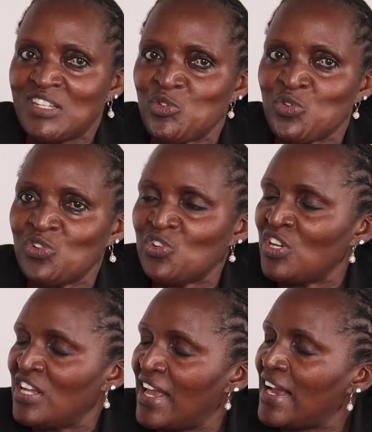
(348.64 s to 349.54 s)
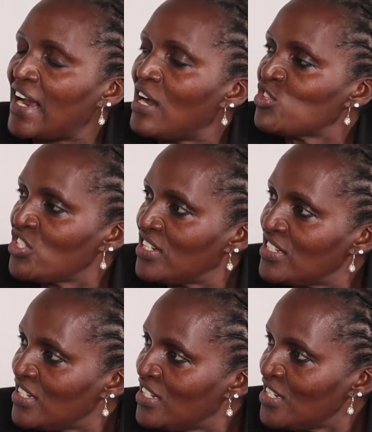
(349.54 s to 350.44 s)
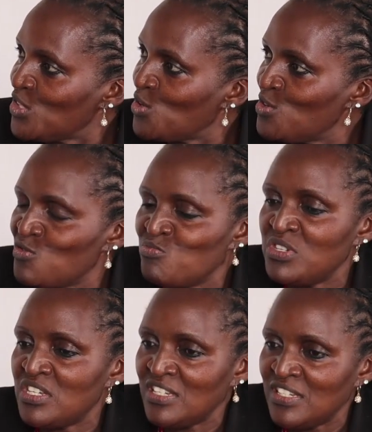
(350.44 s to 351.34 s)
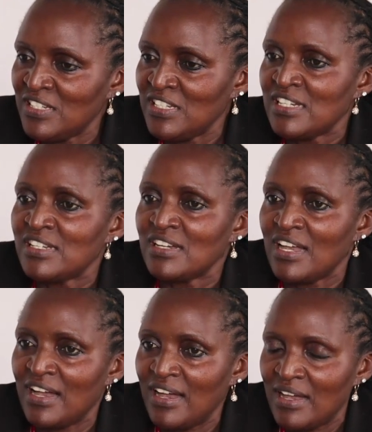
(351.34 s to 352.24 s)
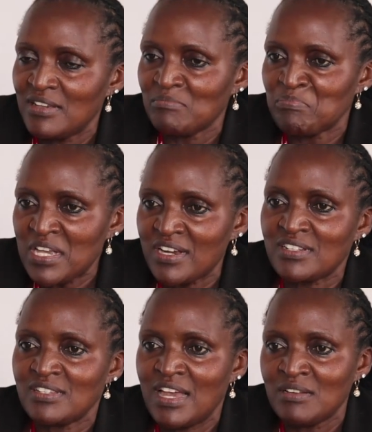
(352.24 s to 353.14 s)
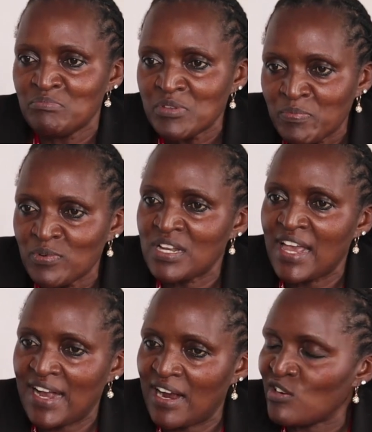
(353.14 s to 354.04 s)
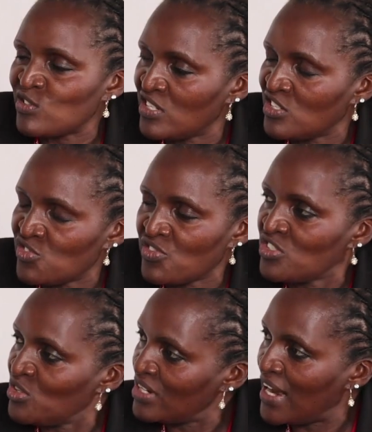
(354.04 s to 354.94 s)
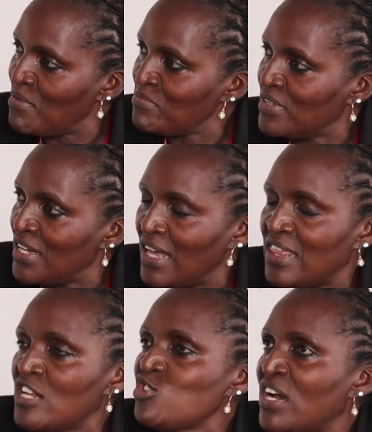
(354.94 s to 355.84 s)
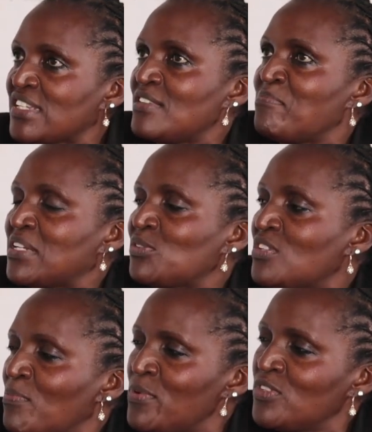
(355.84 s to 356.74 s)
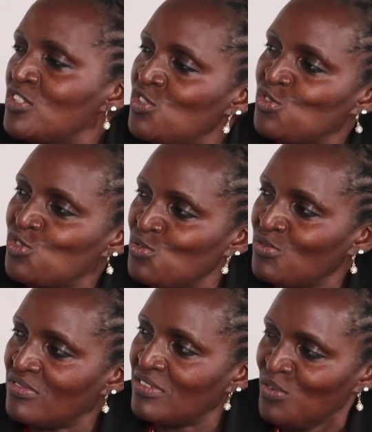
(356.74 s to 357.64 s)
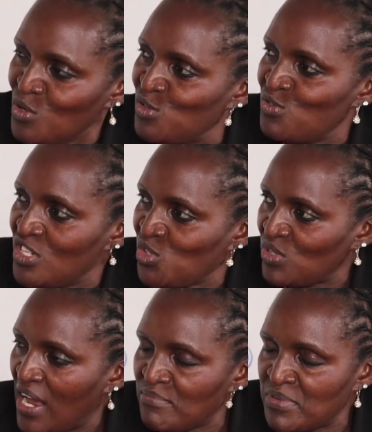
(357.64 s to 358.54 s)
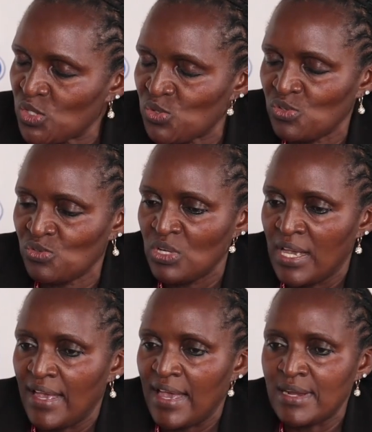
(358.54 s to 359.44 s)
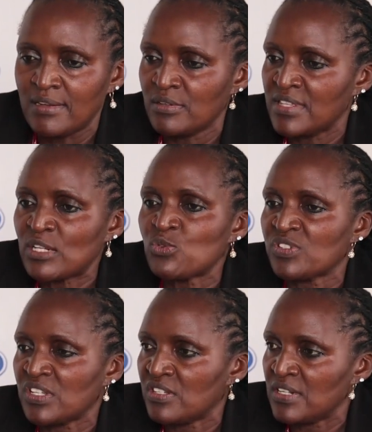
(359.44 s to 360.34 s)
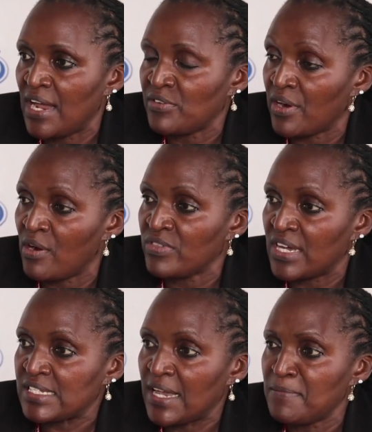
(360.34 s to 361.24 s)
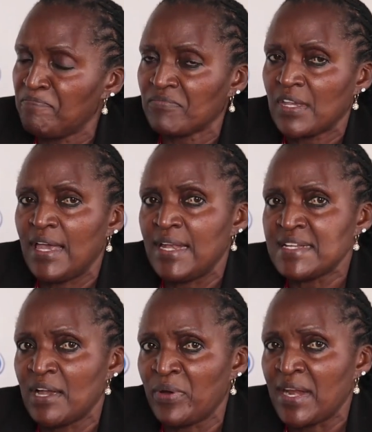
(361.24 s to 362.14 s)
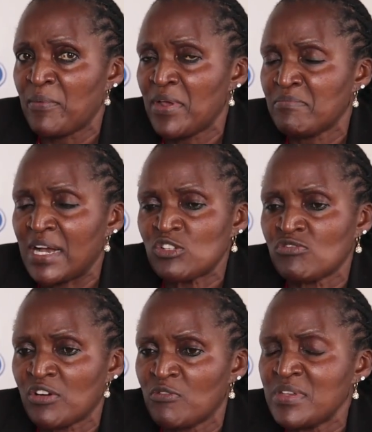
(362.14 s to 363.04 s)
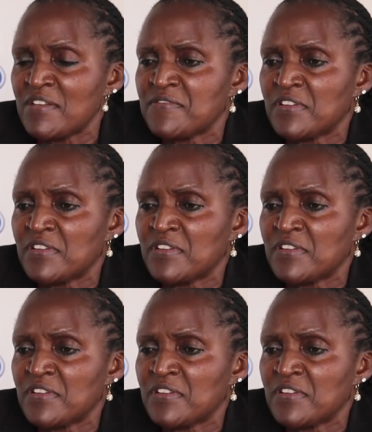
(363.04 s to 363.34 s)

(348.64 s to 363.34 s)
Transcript: know, like a cow shed. So you'll be picked and be put like a concentration camp. Then you ask the person, suppose it is you, what do you think should happen to you? And that was the scenario around that time. And when I went back to Nairobi, I